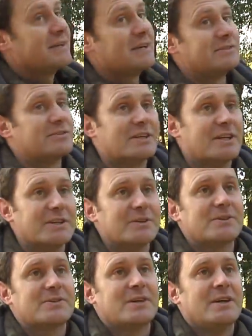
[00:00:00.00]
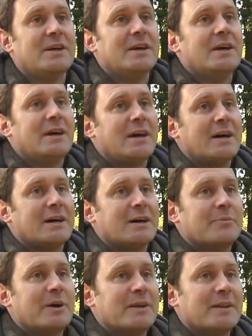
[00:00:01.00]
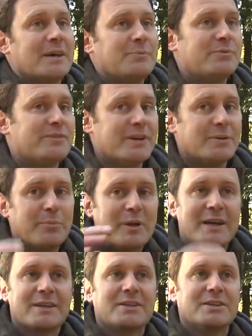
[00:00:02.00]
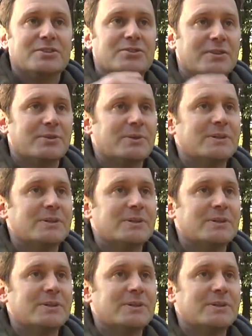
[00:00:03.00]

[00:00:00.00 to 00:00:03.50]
the evergreen oaks, um, and they provide a blanket during the